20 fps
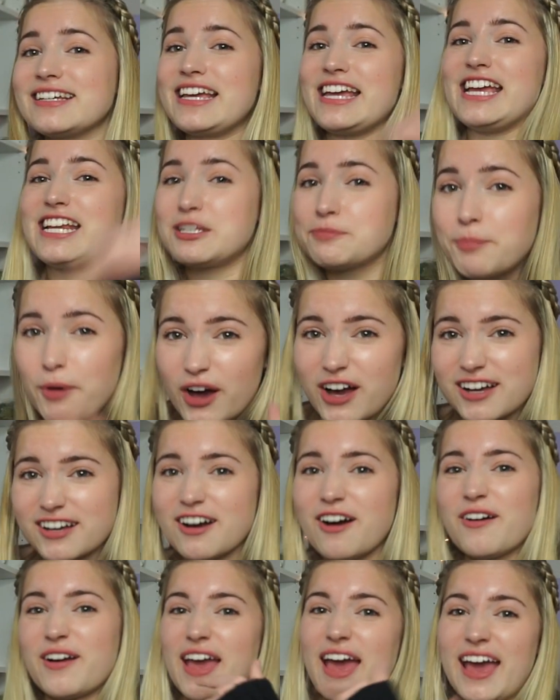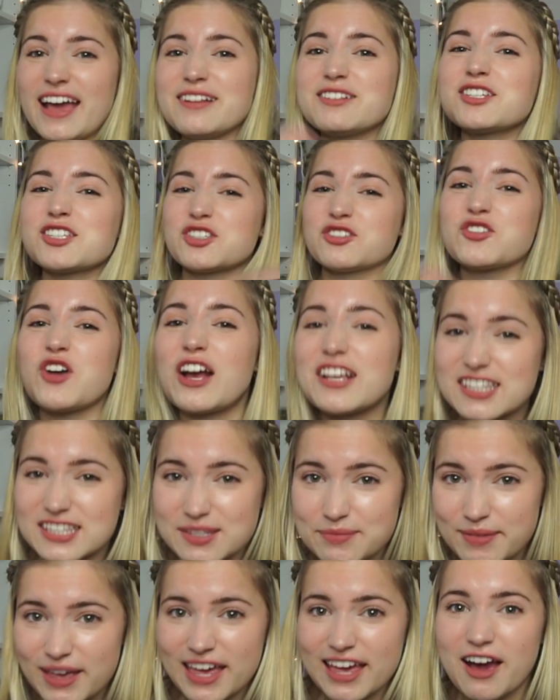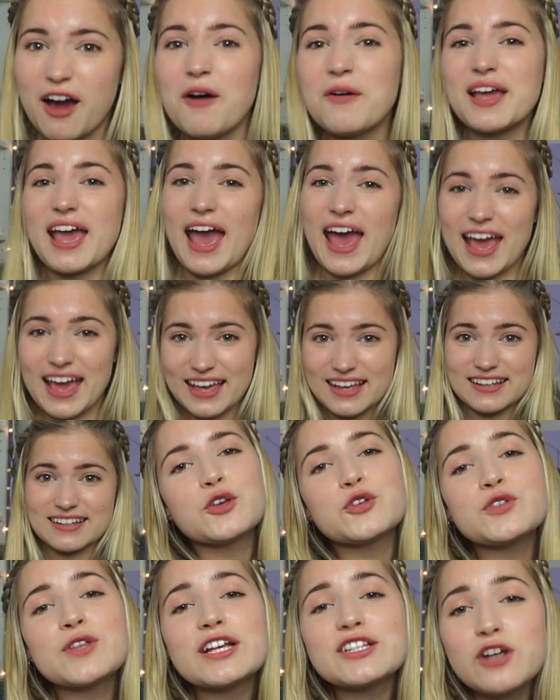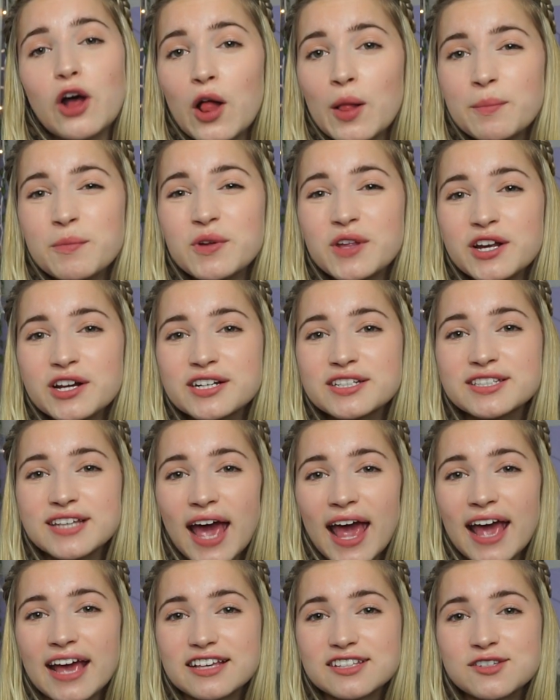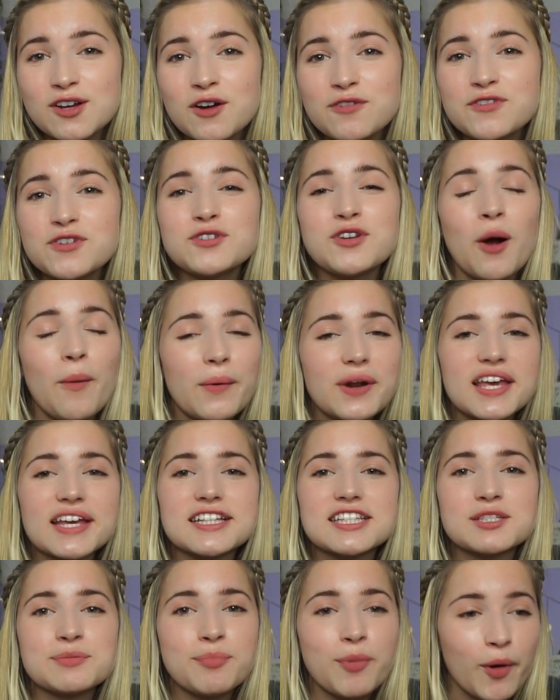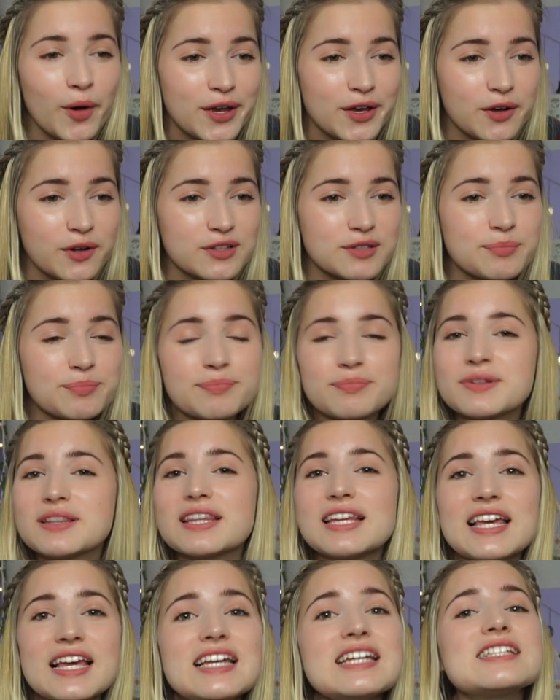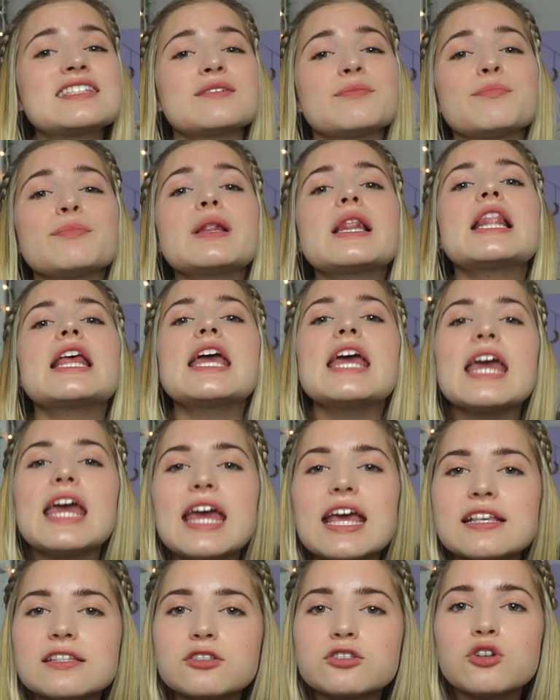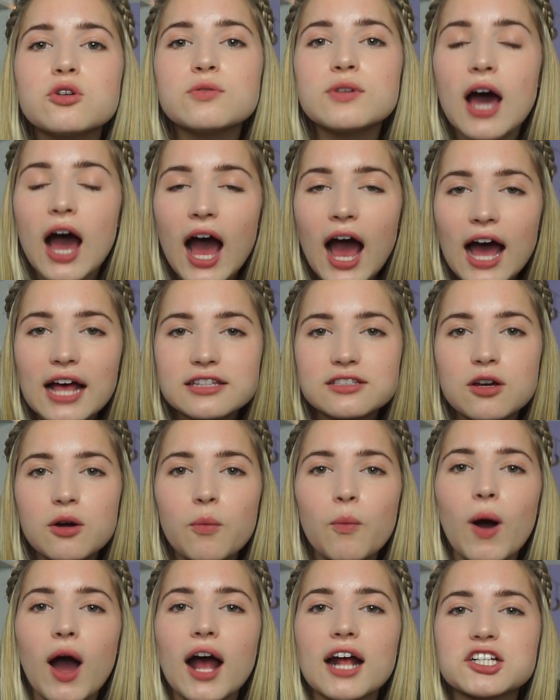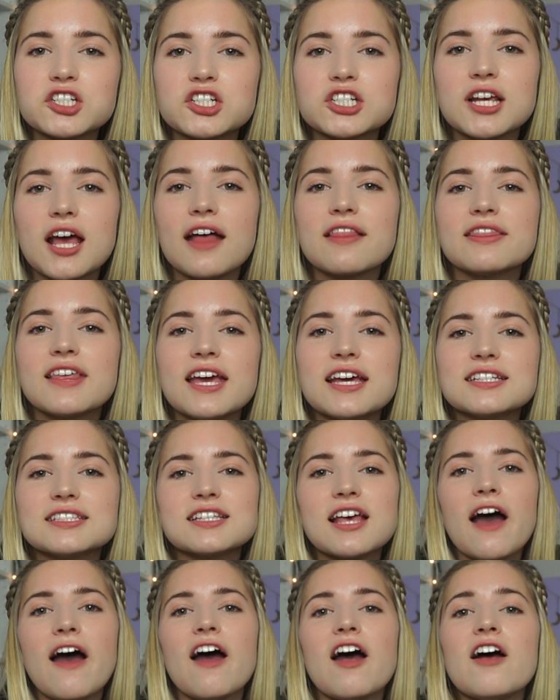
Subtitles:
each book, okay? Just trust me, okay? So that's all I'm really gonna say. So if you don't want to get spoiled, please do not watch this